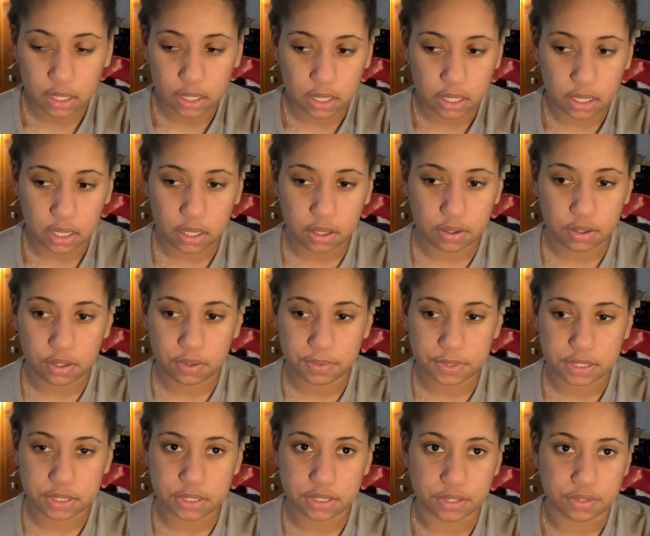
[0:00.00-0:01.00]
And I don't know
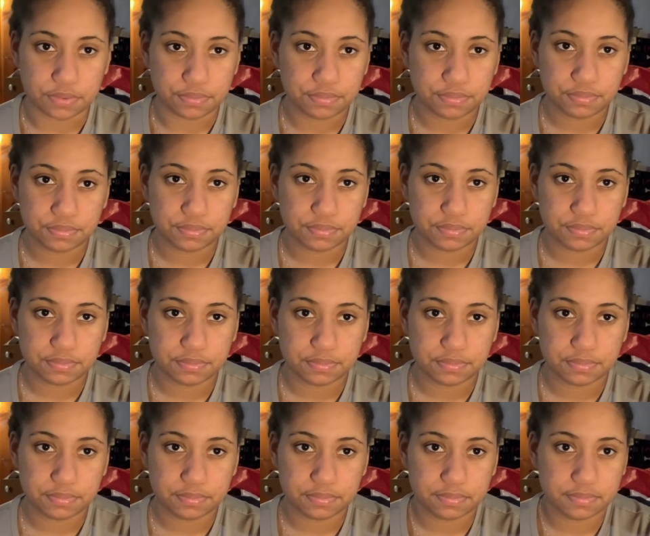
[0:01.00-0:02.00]
what to do.
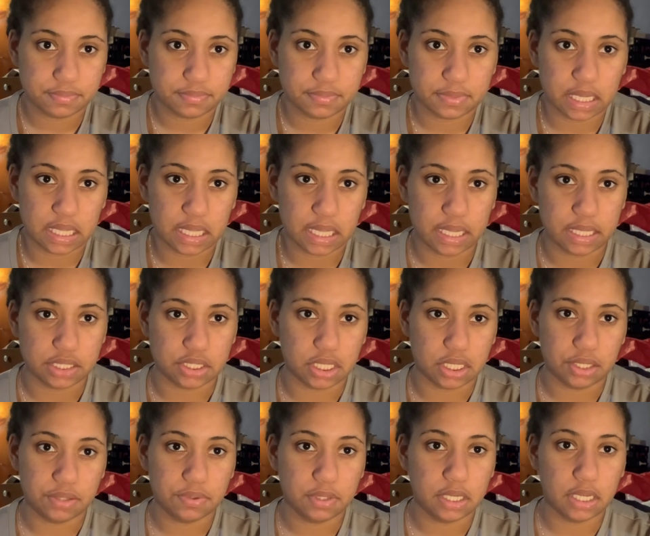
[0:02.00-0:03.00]
I like
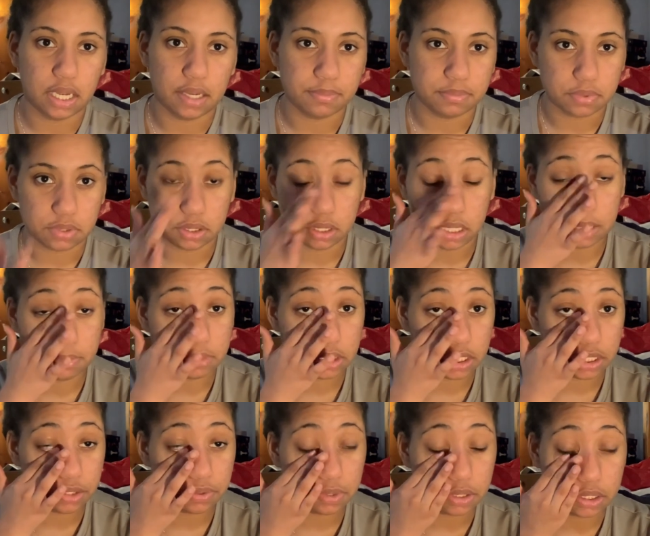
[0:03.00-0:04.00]
genuinely, I'm, I'm
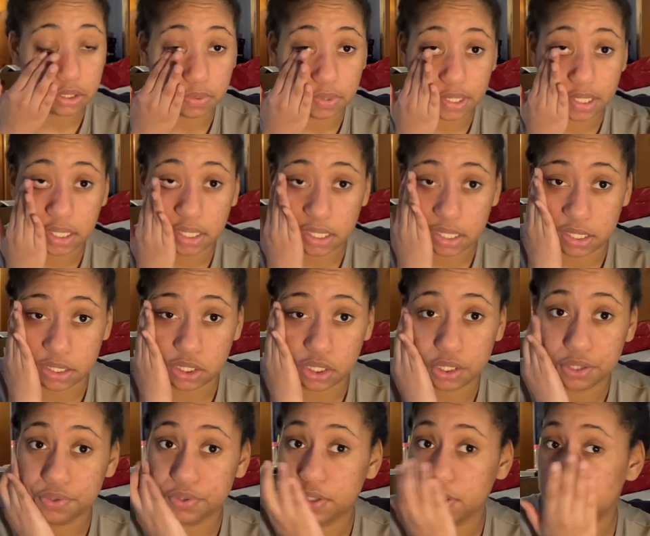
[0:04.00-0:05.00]
genuinely tweaking and I
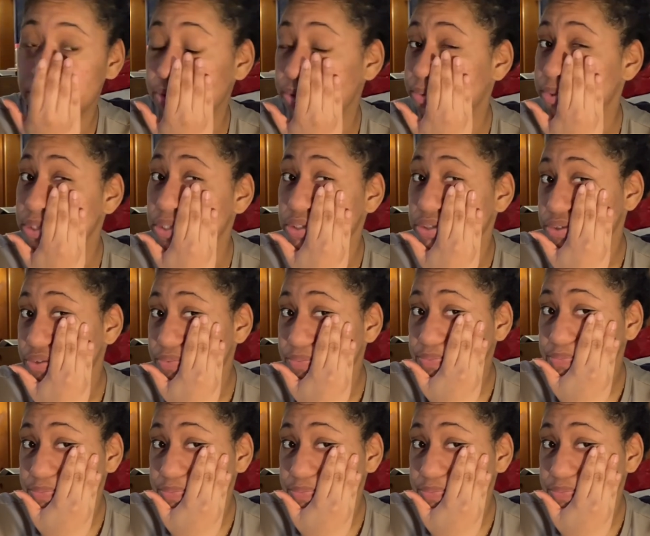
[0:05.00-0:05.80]
genuinely don't know what to do.